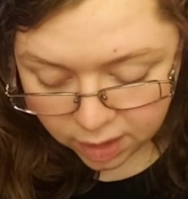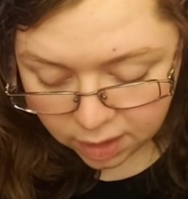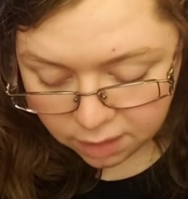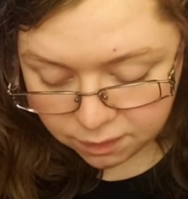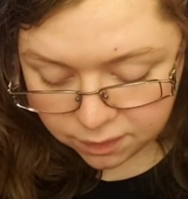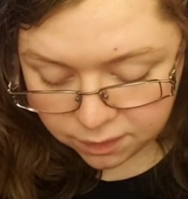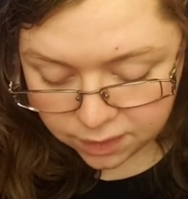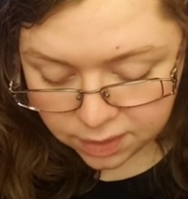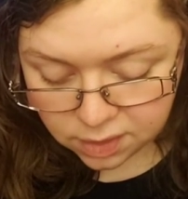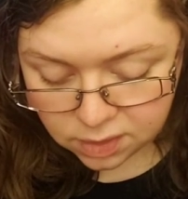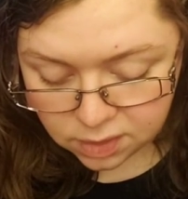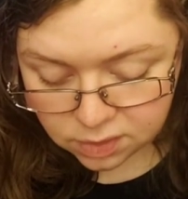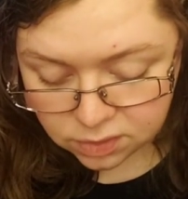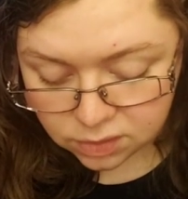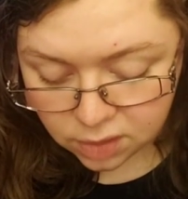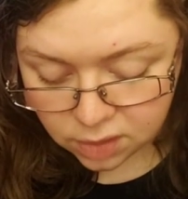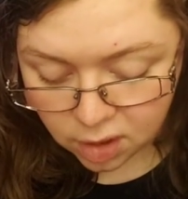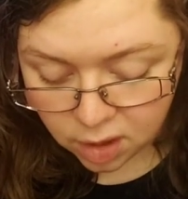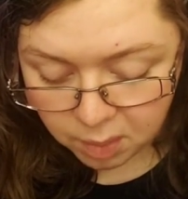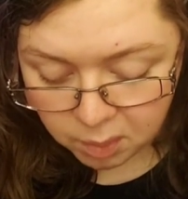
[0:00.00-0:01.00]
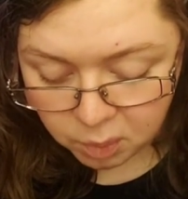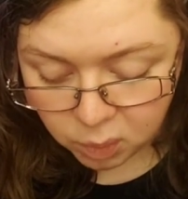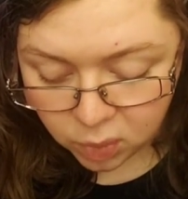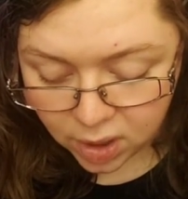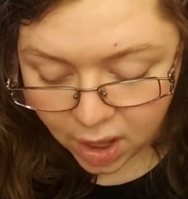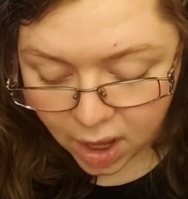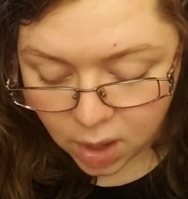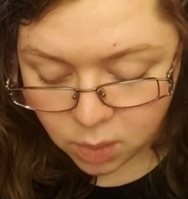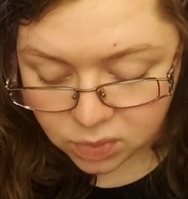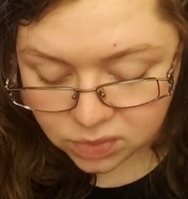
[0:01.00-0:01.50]
life is
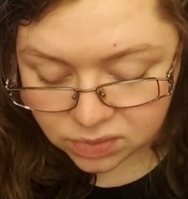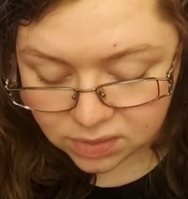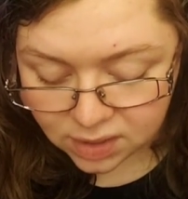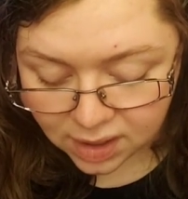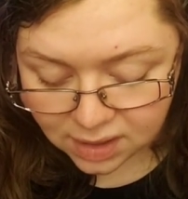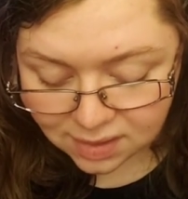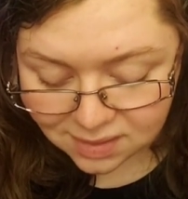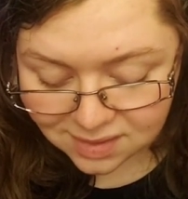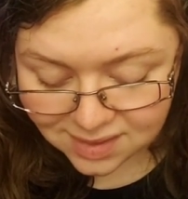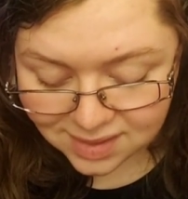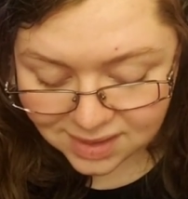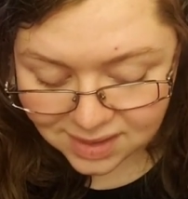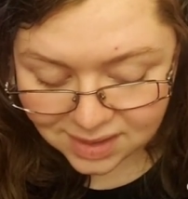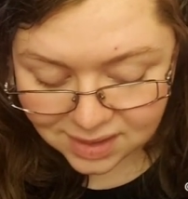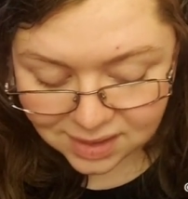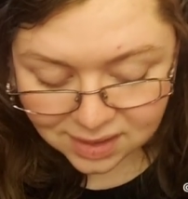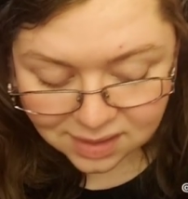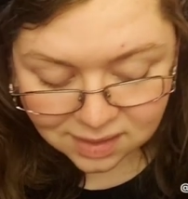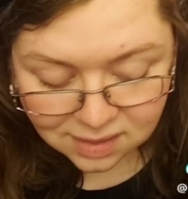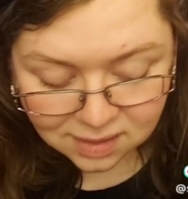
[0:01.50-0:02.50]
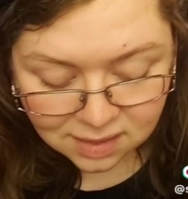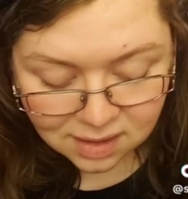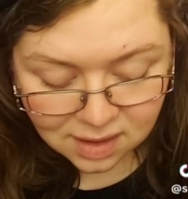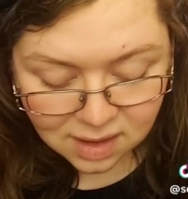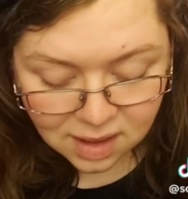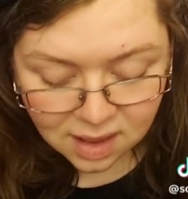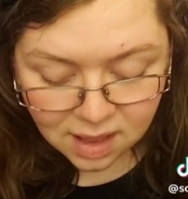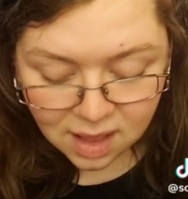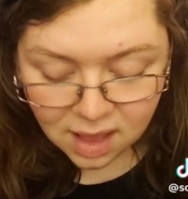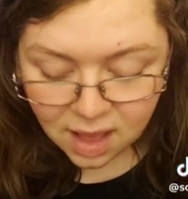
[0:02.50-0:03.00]
when I was 19,
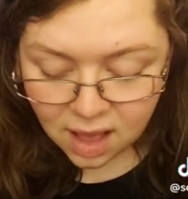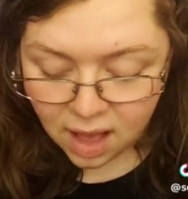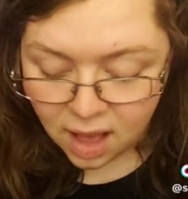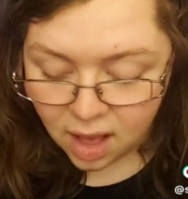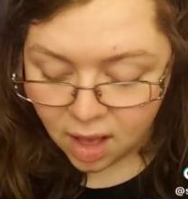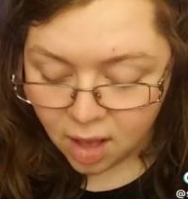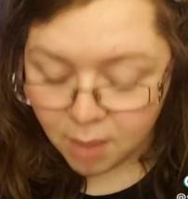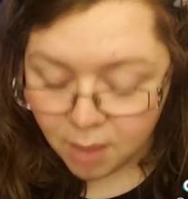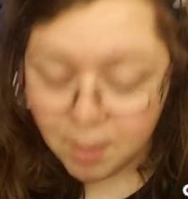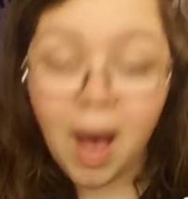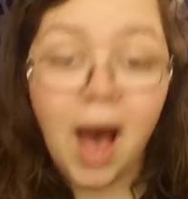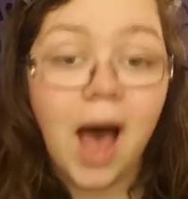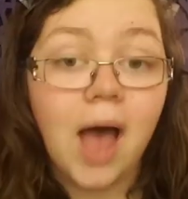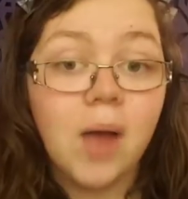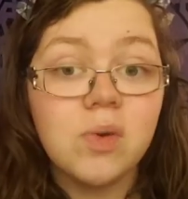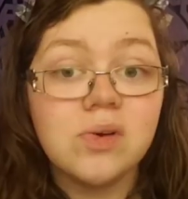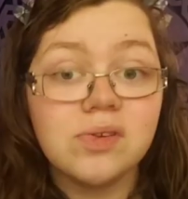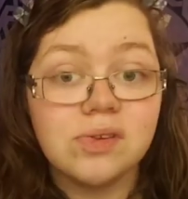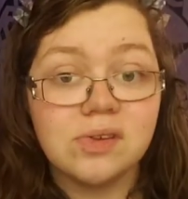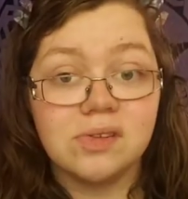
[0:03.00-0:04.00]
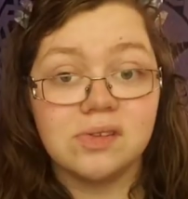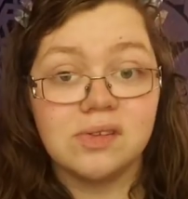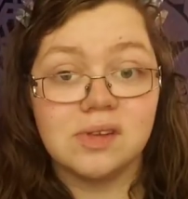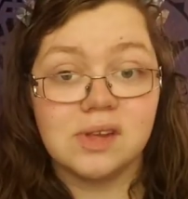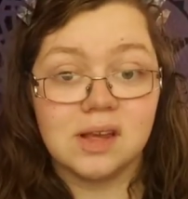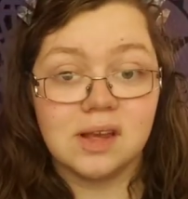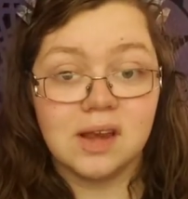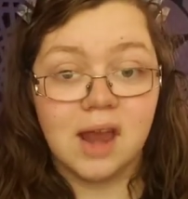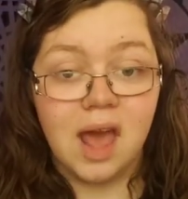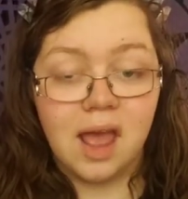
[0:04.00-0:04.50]
I was a
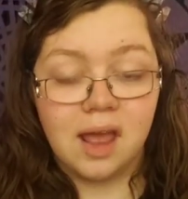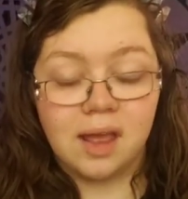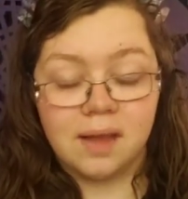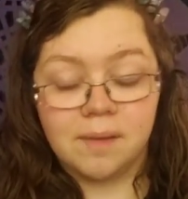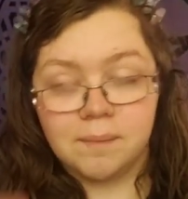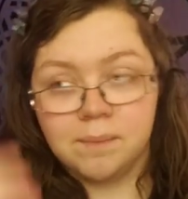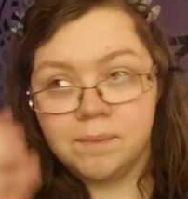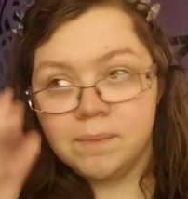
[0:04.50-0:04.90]
CNA.